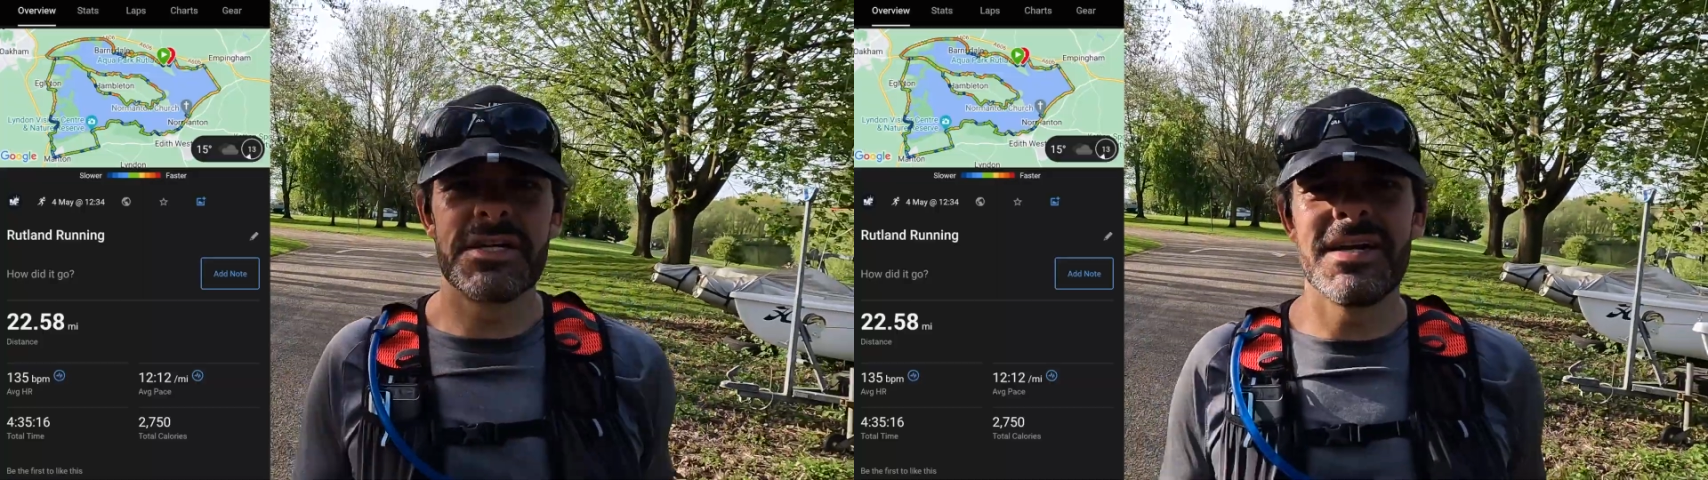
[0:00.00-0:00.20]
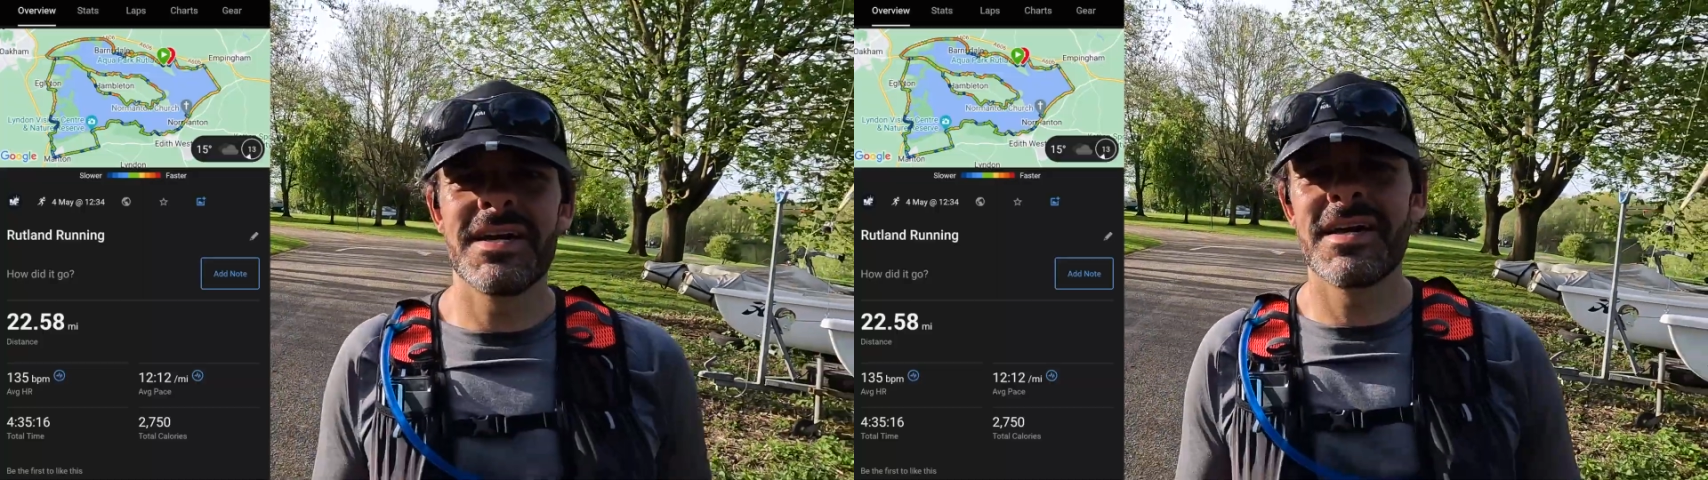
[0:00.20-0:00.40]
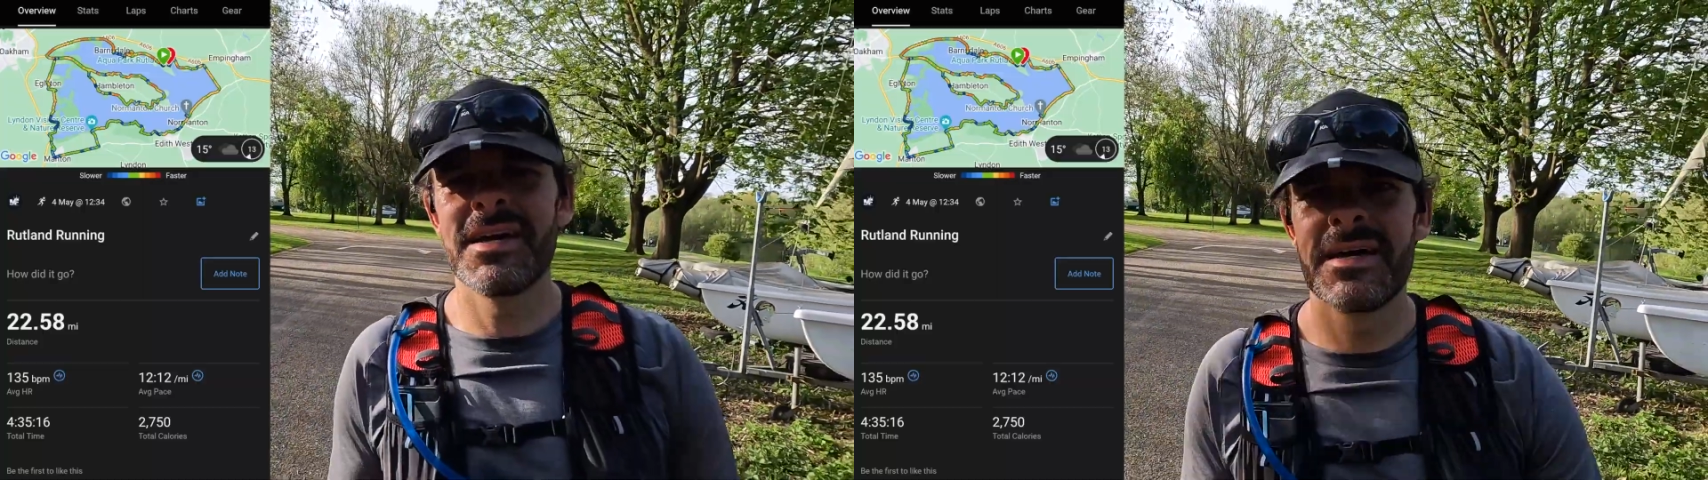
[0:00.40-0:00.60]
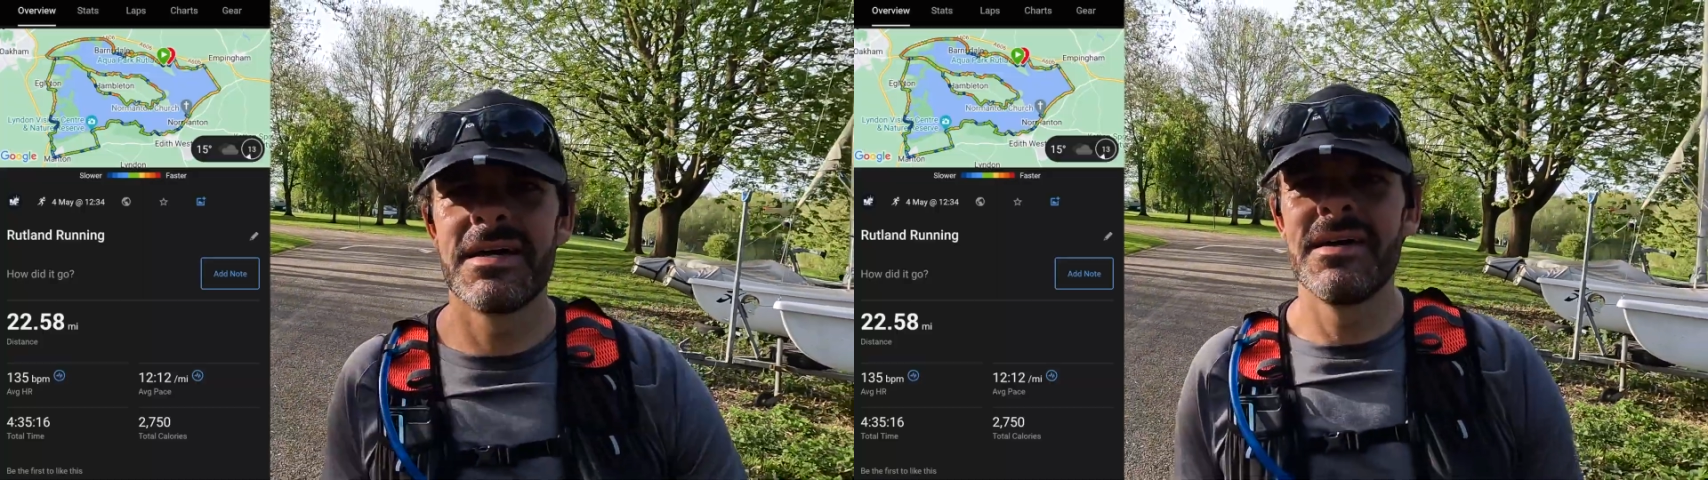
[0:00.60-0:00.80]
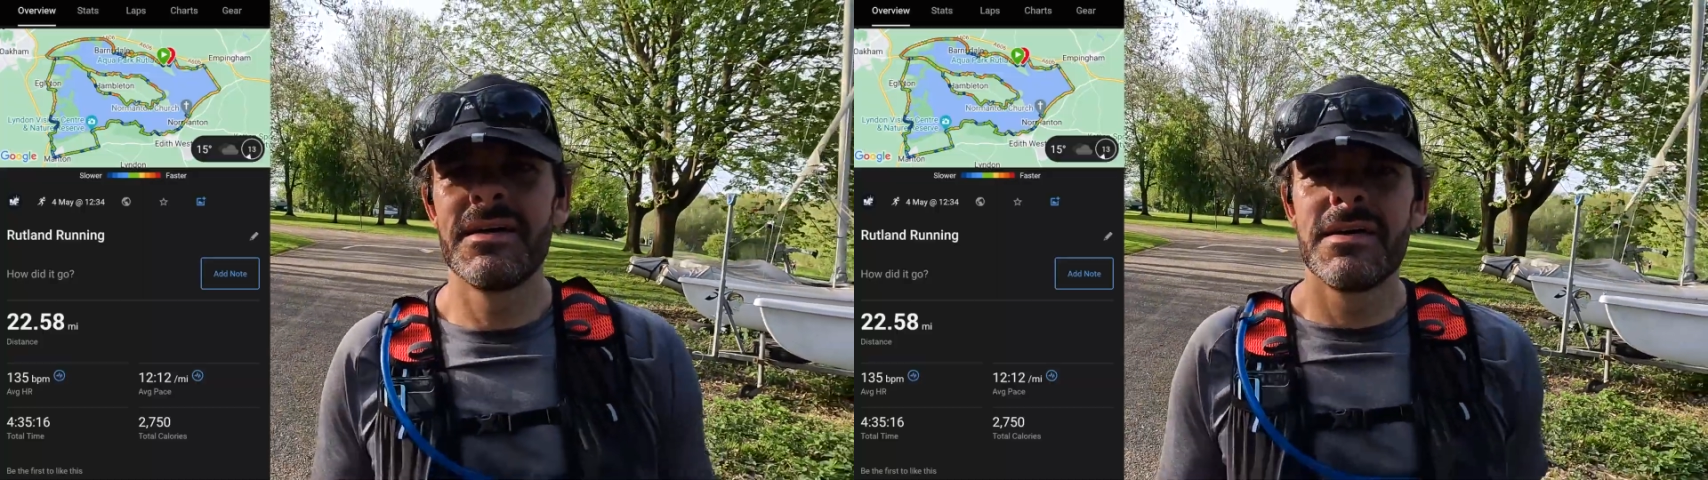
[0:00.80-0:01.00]
year.
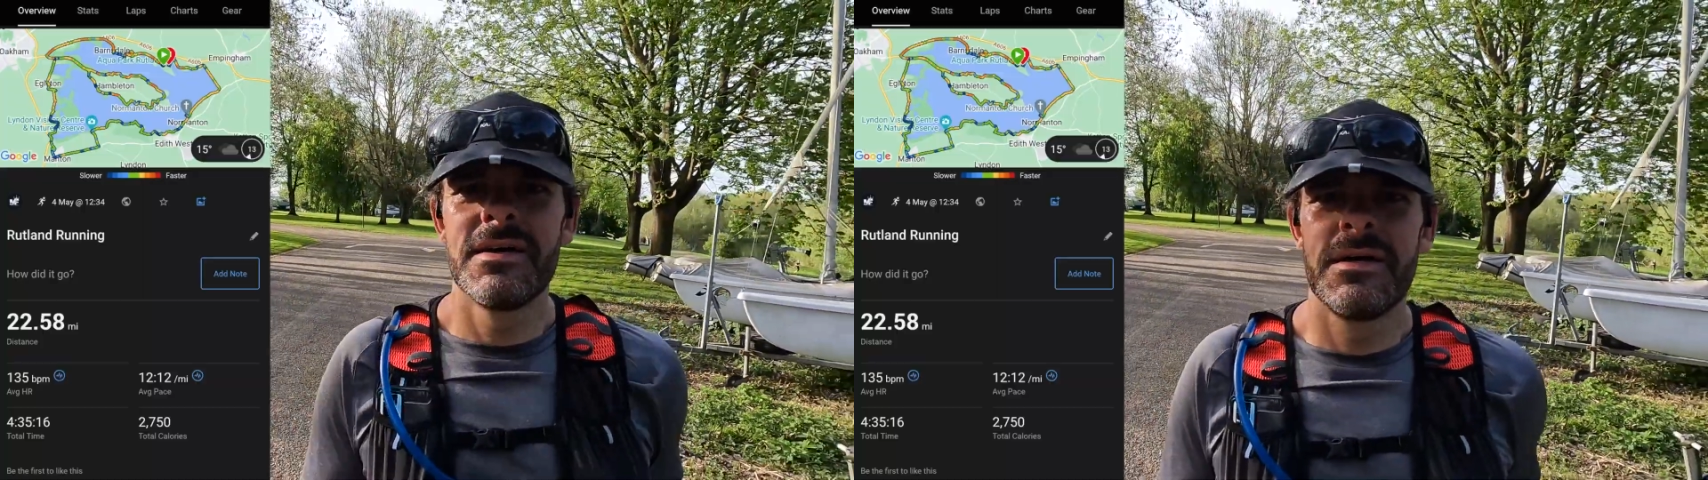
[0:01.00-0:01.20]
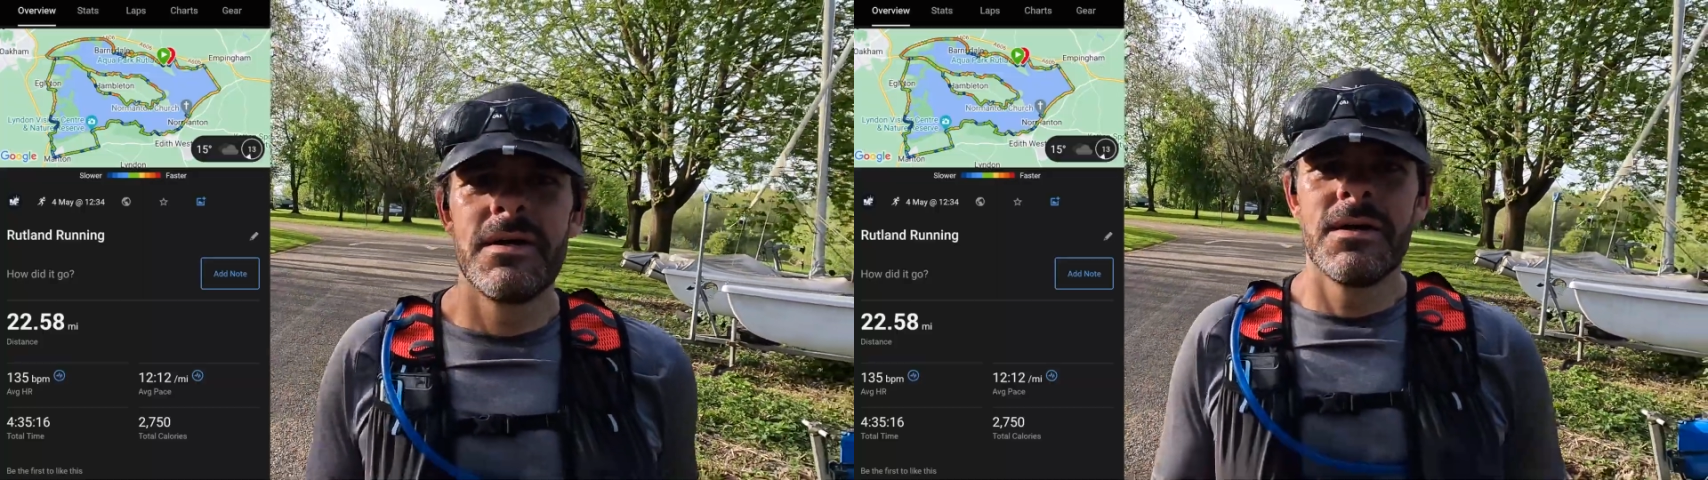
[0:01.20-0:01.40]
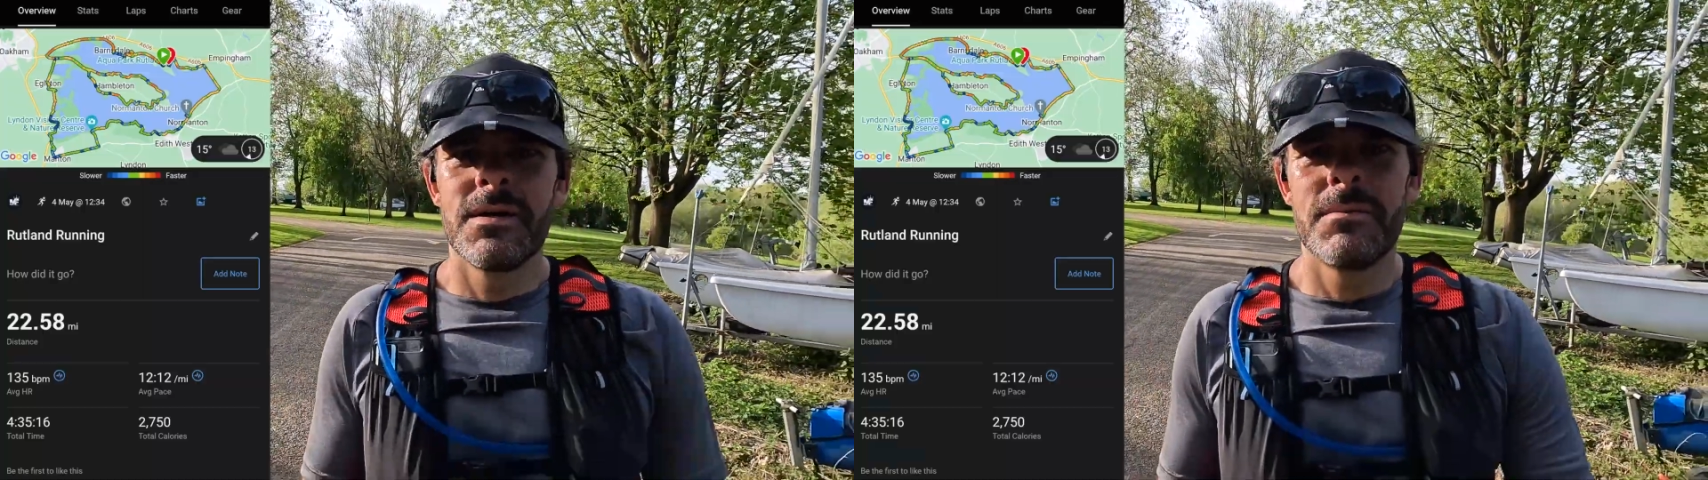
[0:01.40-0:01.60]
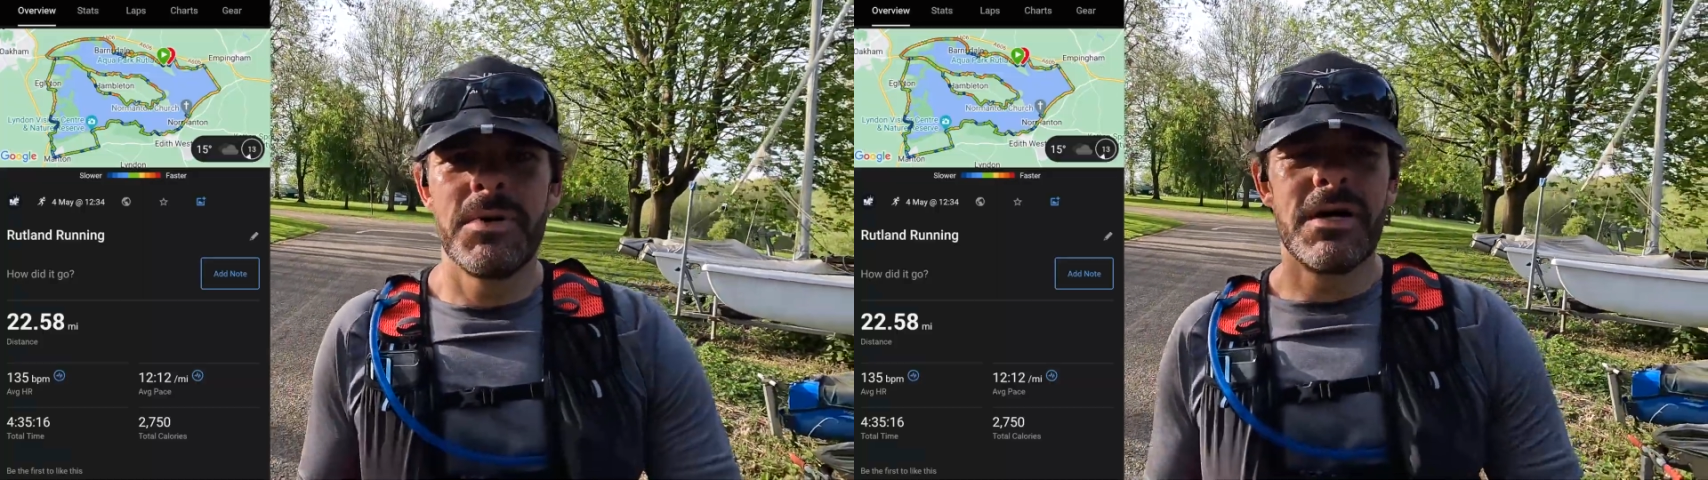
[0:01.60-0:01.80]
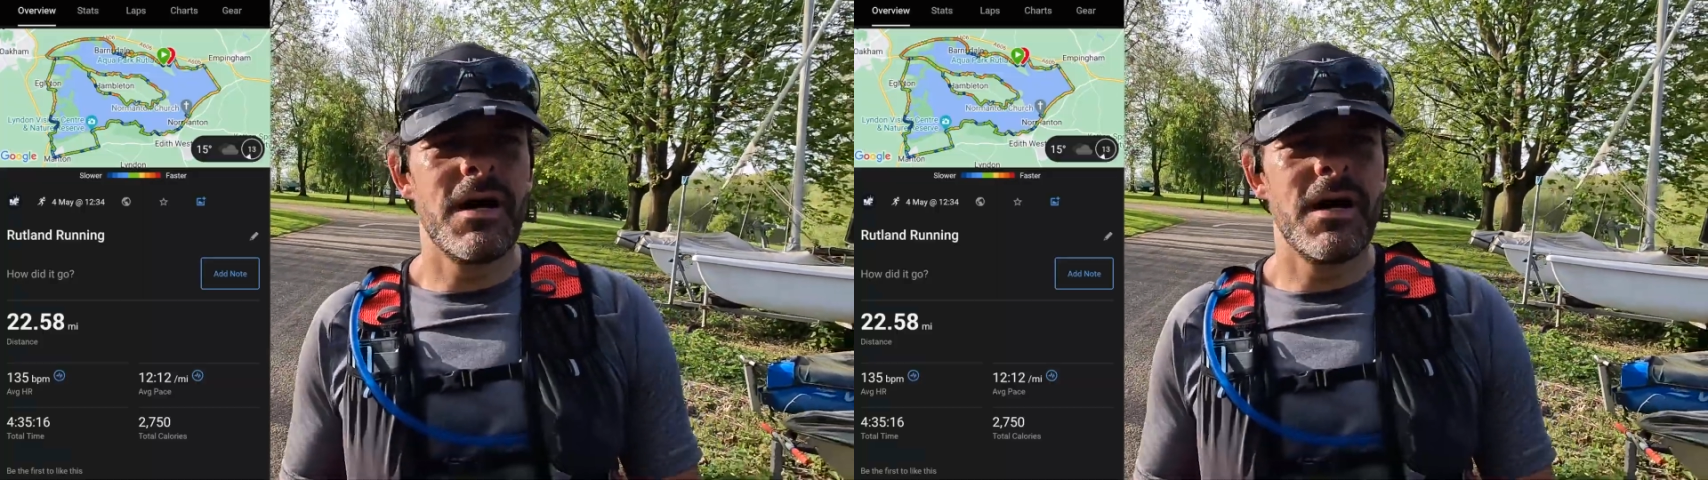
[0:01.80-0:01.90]
But